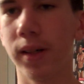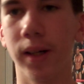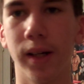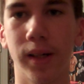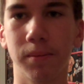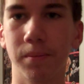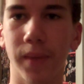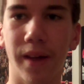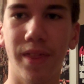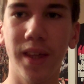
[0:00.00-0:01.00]
uh,
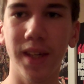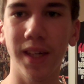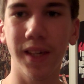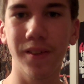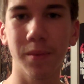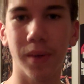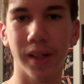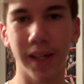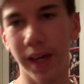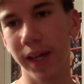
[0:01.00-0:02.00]
I think he gives him
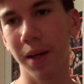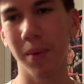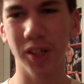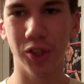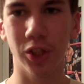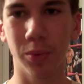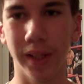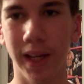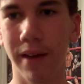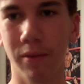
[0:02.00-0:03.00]
a kick, I'm not sure
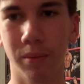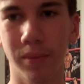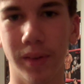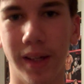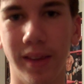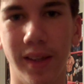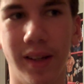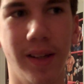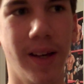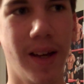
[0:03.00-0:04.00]
what he gave him, and
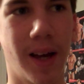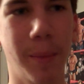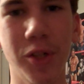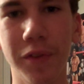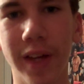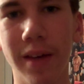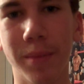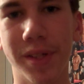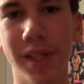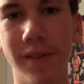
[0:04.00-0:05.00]
then, I'm not sure if he
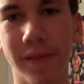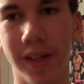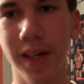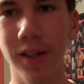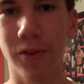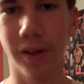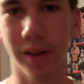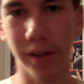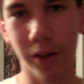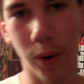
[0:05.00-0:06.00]
gave him a stiff kick
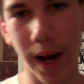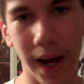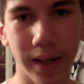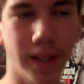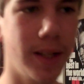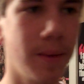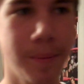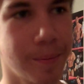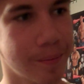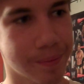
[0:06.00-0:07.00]
or, you know, high knee,
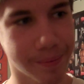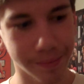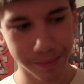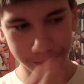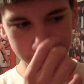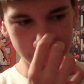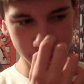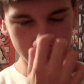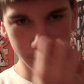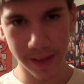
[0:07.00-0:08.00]

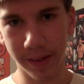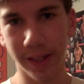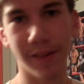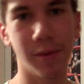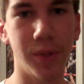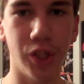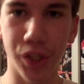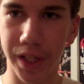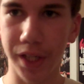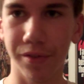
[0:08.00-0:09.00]
and then gives him a
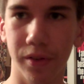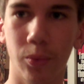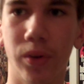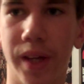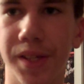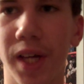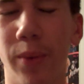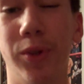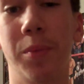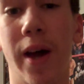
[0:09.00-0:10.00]
GTS for the one last
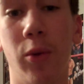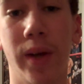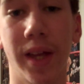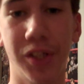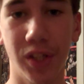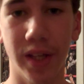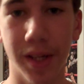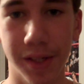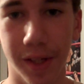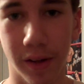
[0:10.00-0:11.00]
time, which by the way, that
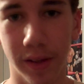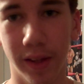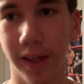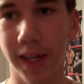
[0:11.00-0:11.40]
GTS sucked. It